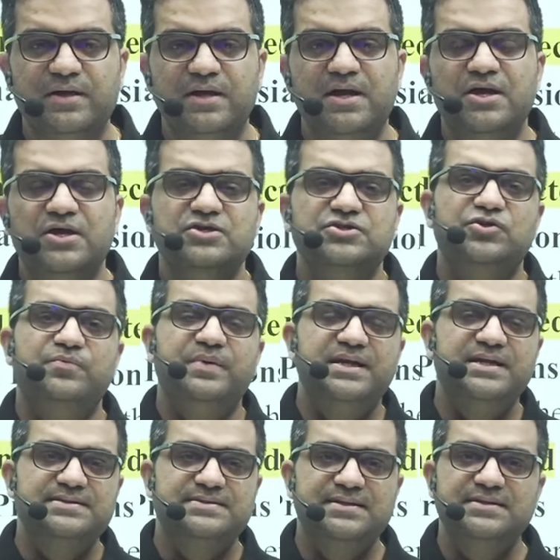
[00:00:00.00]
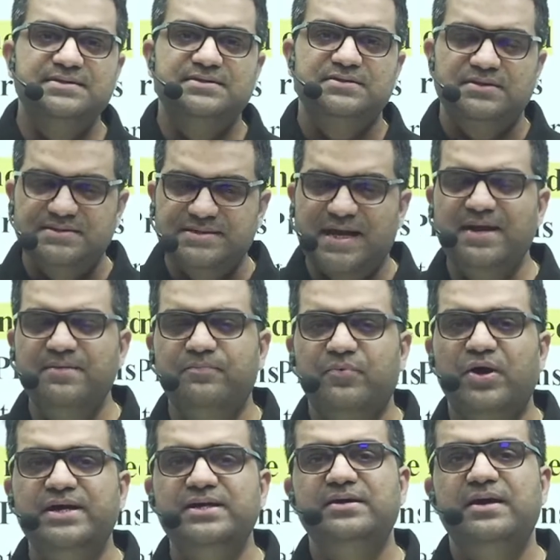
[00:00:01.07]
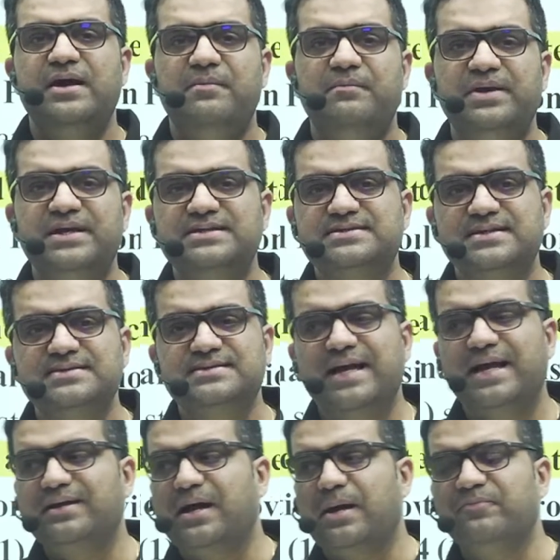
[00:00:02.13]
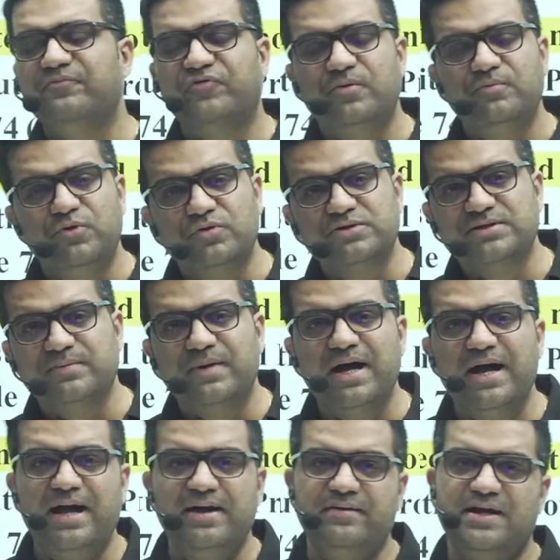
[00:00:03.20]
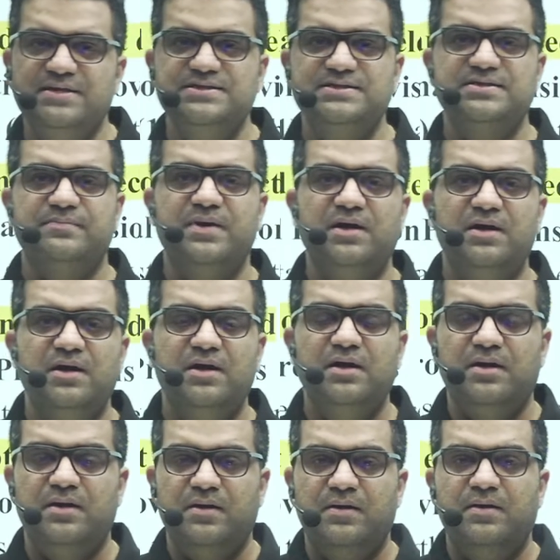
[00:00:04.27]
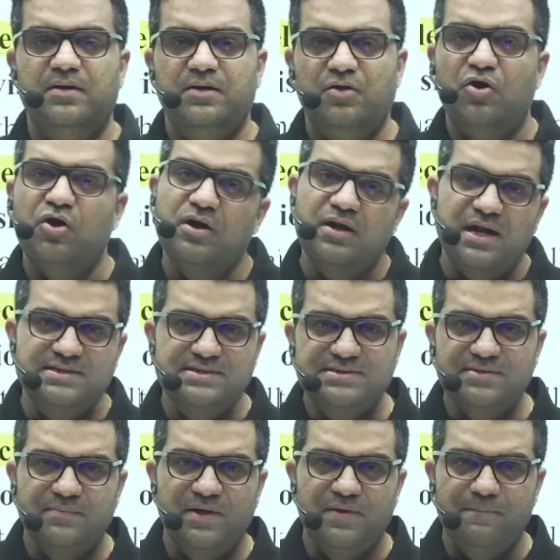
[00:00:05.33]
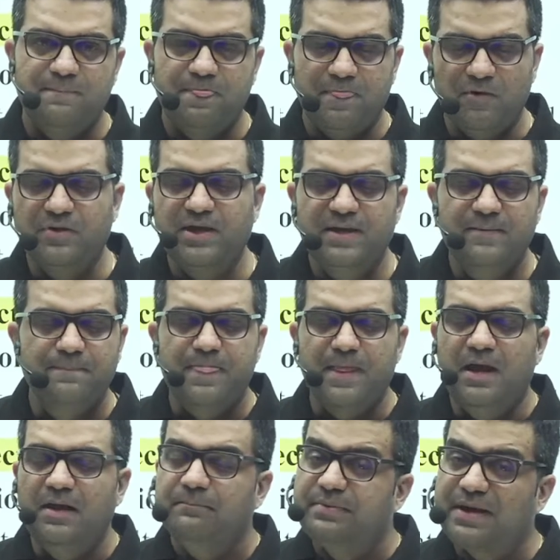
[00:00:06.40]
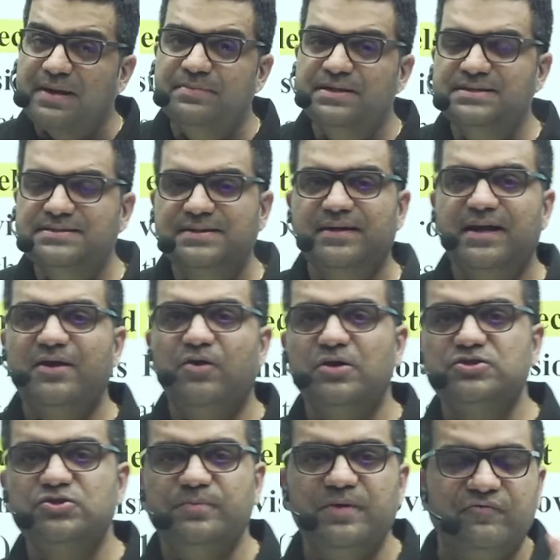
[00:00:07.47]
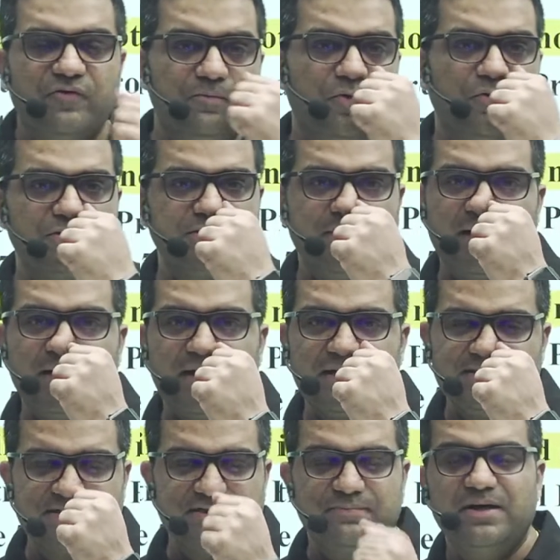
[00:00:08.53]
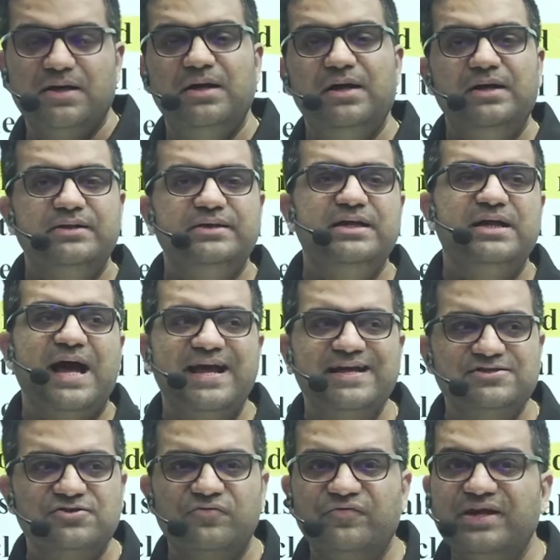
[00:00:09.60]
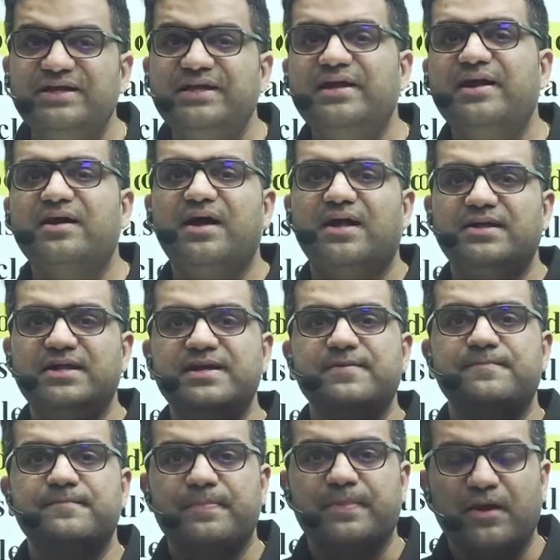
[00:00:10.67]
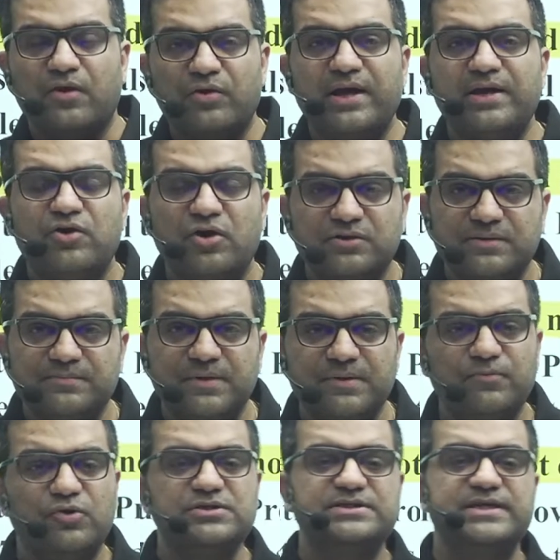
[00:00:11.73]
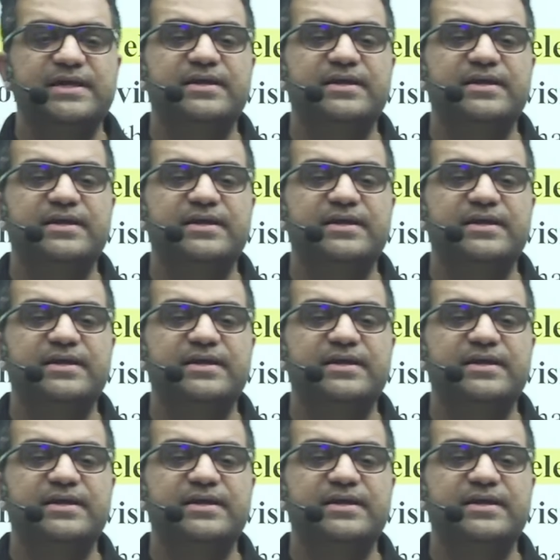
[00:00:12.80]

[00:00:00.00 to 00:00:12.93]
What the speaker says: So ministers, second point, ministers can come from Lok Sabha and Rajya Sabha or Rajya Sabha. Okay. Prime Minister can also be from Lok Sabha and Rajya Sabha. The likes of Indira Gandhi, okay, Dr. Manmohan Singh,